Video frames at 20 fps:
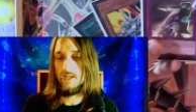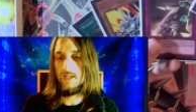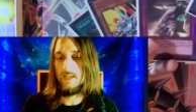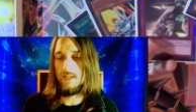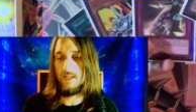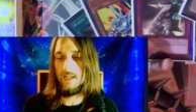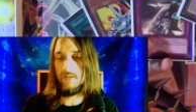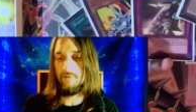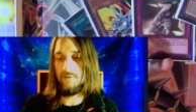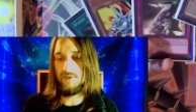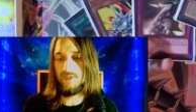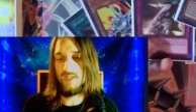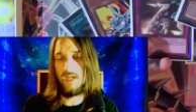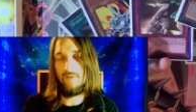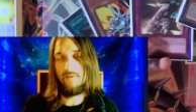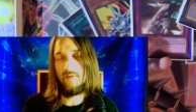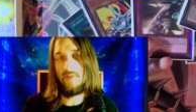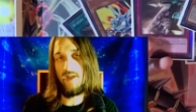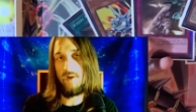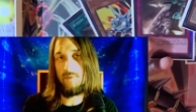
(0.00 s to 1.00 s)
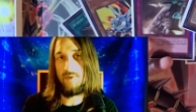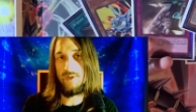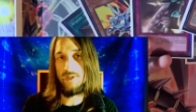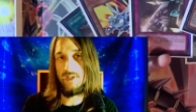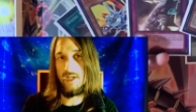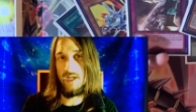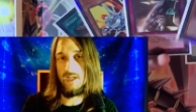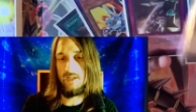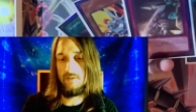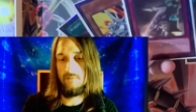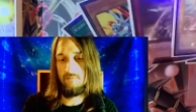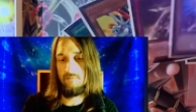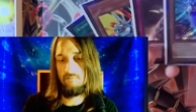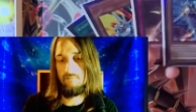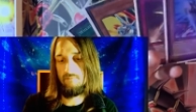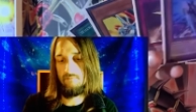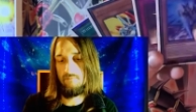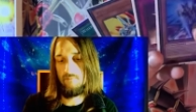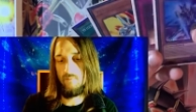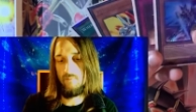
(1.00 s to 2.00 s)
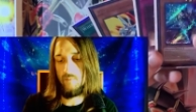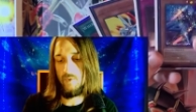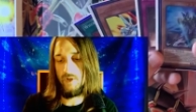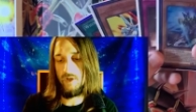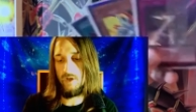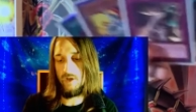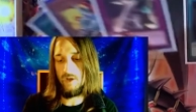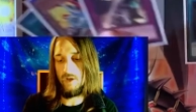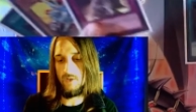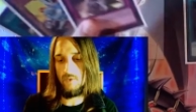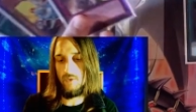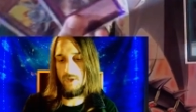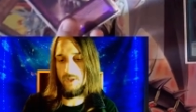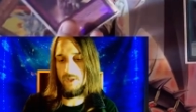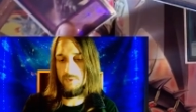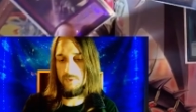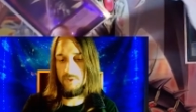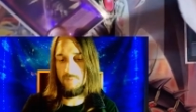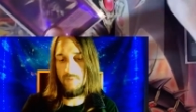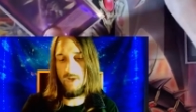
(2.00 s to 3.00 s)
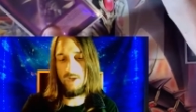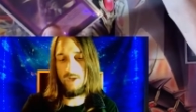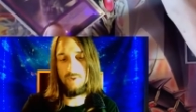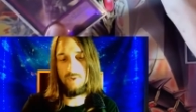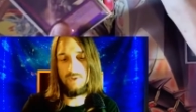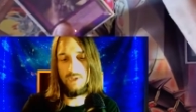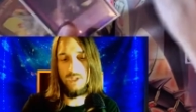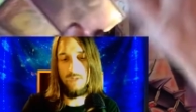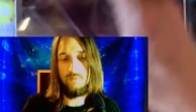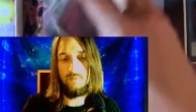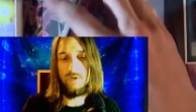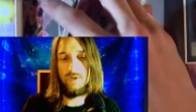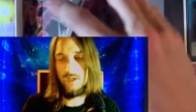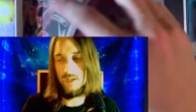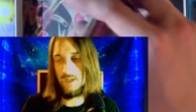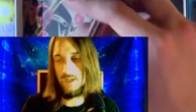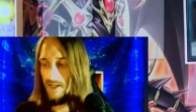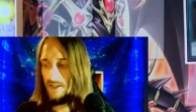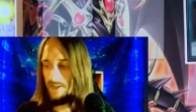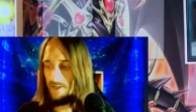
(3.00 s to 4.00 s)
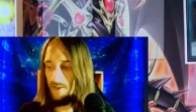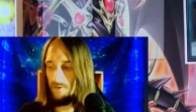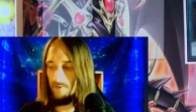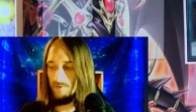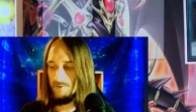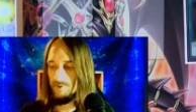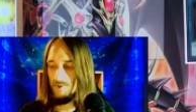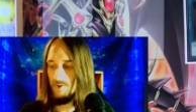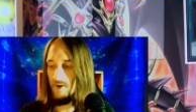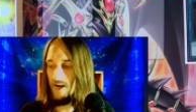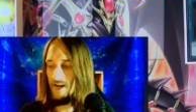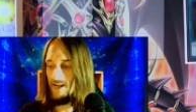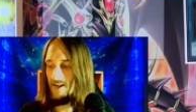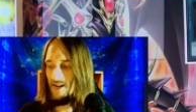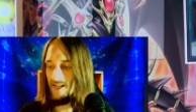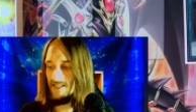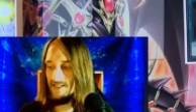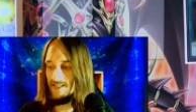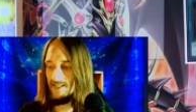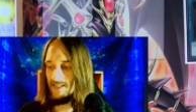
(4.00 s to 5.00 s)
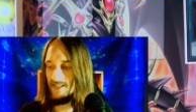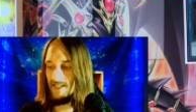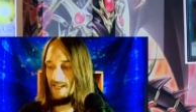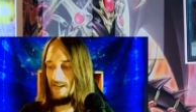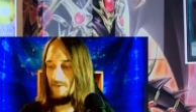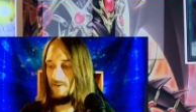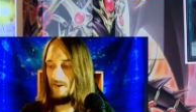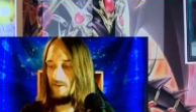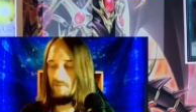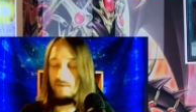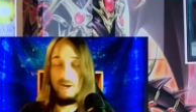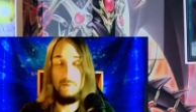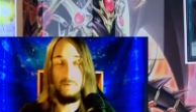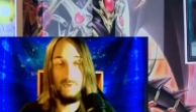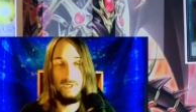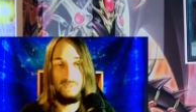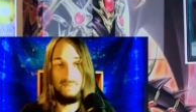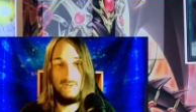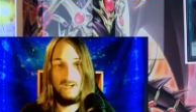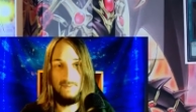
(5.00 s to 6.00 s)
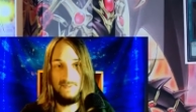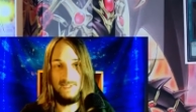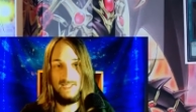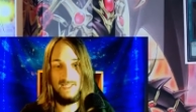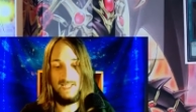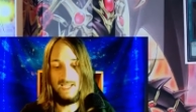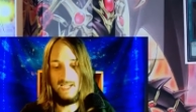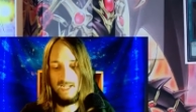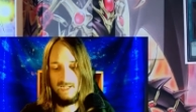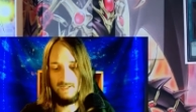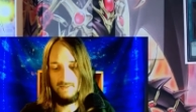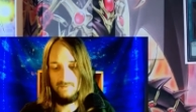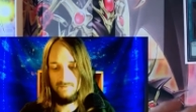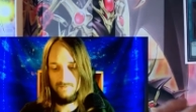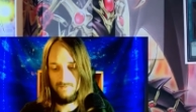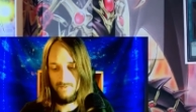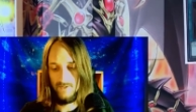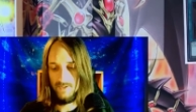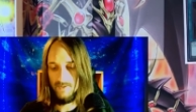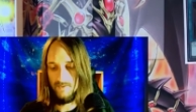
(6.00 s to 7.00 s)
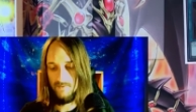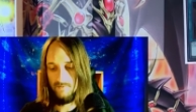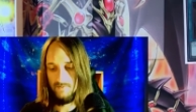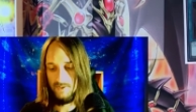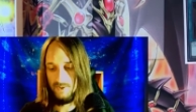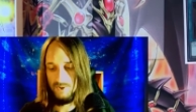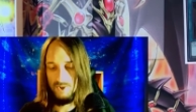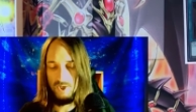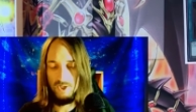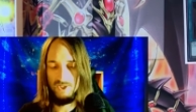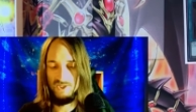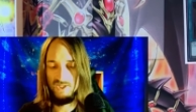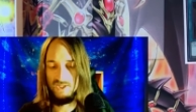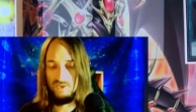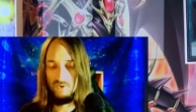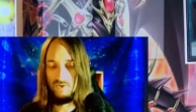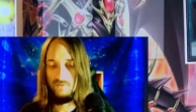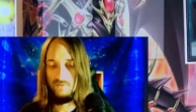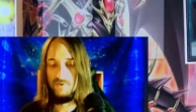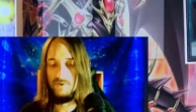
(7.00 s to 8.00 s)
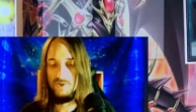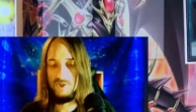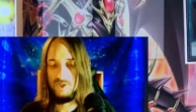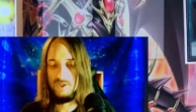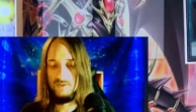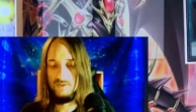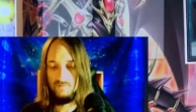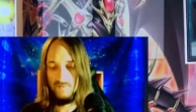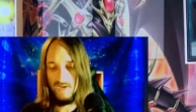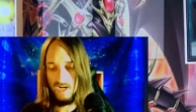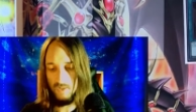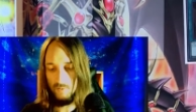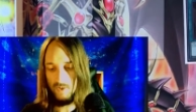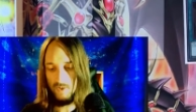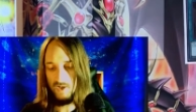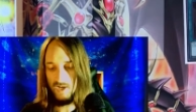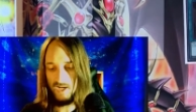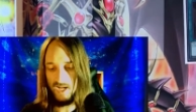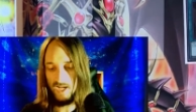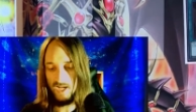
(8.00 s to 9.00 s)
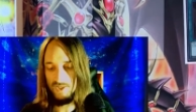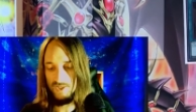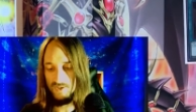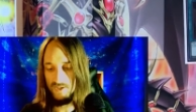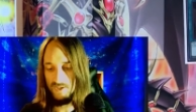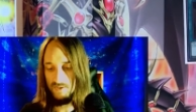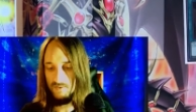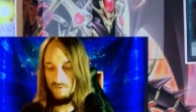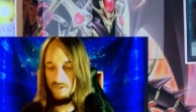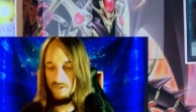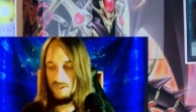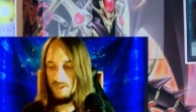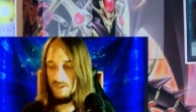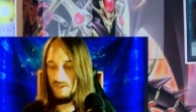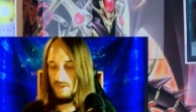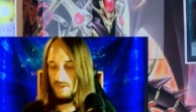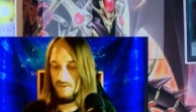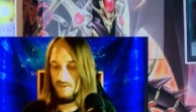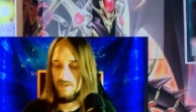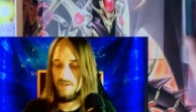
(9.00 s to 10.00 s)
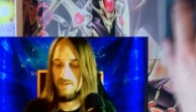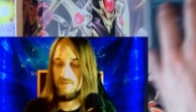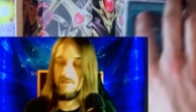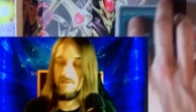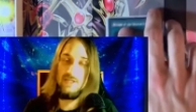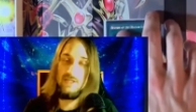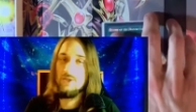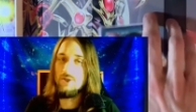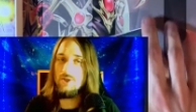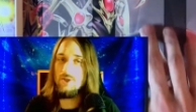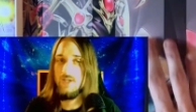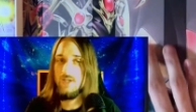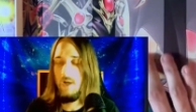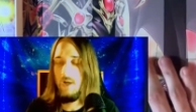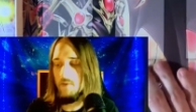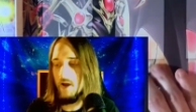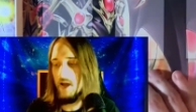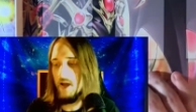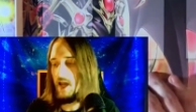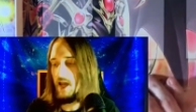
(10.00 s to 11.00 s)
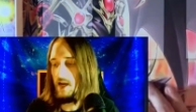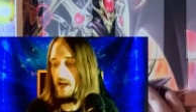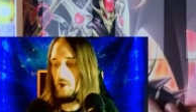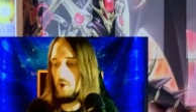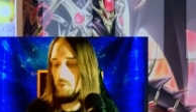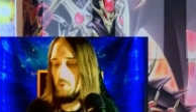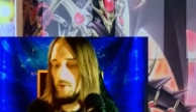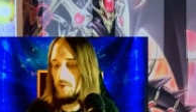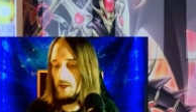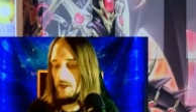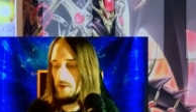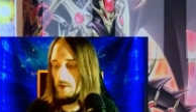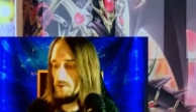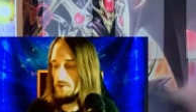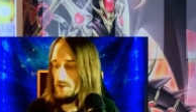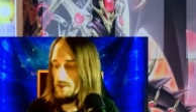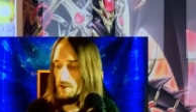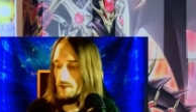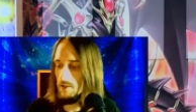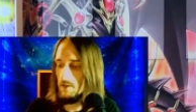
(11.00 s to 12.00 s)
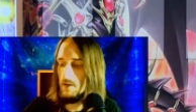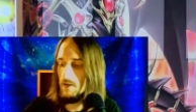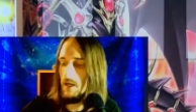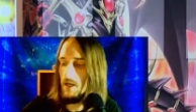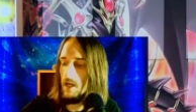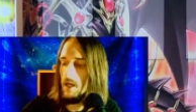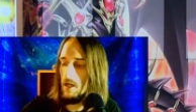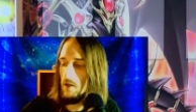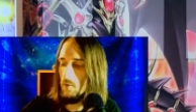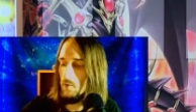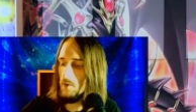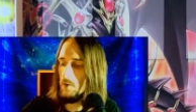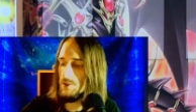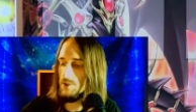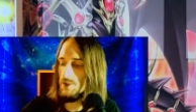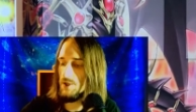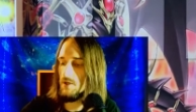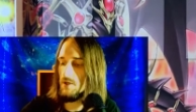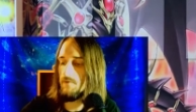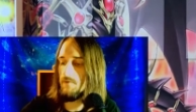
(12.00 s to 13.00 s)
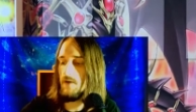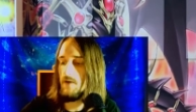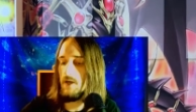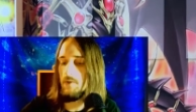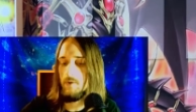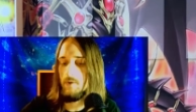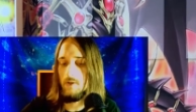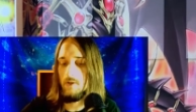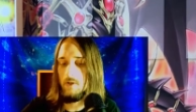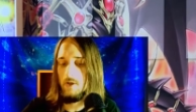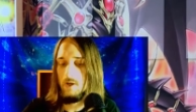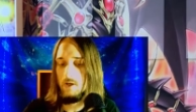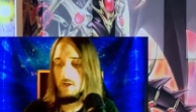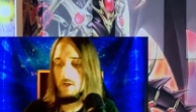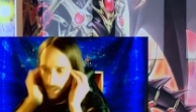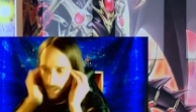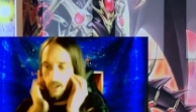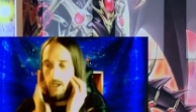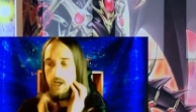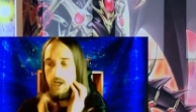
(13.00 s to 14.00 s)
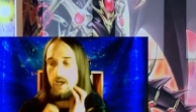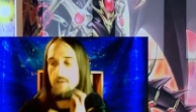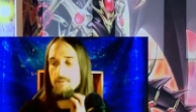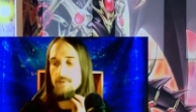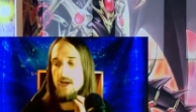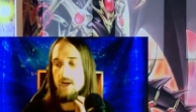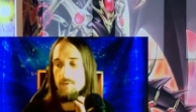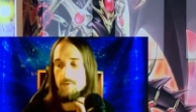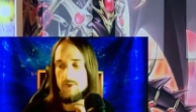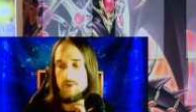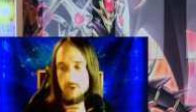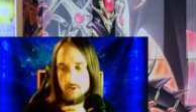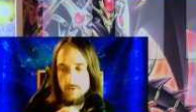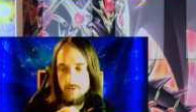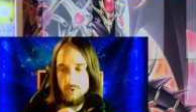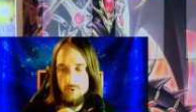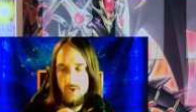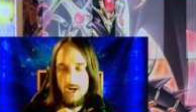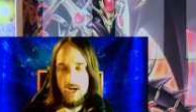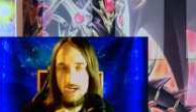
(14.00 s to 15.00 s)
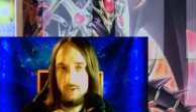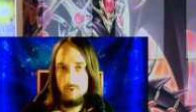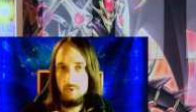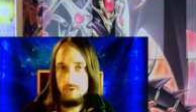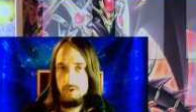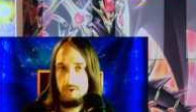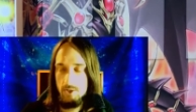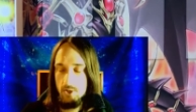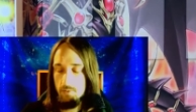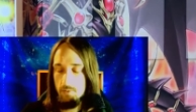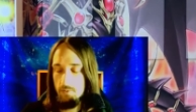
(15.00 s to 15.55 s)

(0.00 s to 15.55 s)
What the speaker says: level 7 that we sent? We are going to special summon it. So try not to get rid of Memories by mistake with Destruction Sword Fusion. That way you can actually do this, because this is just how my hand opened out, so we're just going to follow it along. And that Return of the Dragon Lords is good